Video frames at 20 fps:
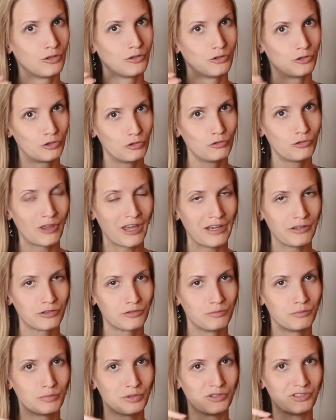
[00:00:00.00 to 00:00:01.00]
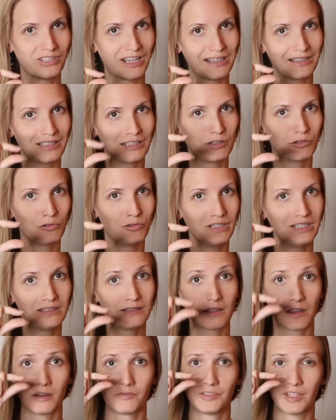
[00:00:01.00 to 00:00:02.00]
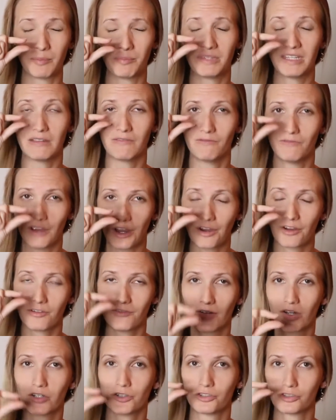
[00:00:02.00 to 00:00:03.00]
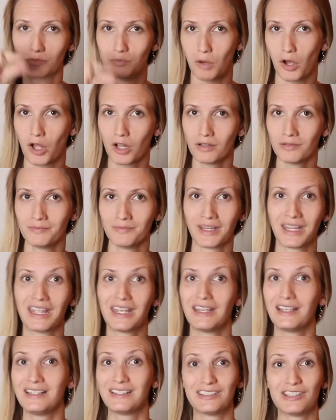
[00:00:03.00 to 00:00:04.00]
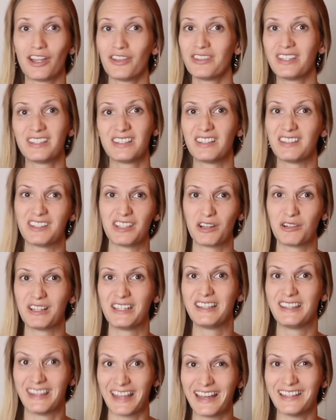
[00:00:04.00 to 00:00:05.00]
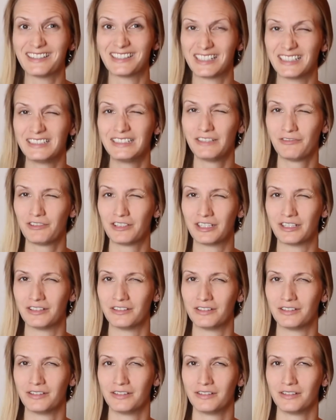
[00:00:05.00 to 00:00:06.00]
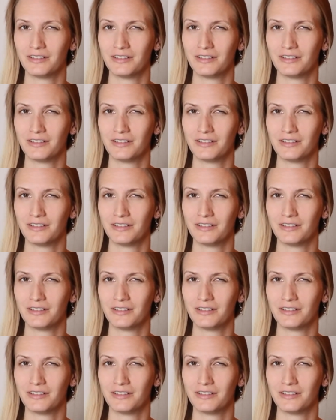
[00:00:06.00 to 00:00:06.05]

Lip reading: 2000% increase of something very, very small is not necessarily that significant.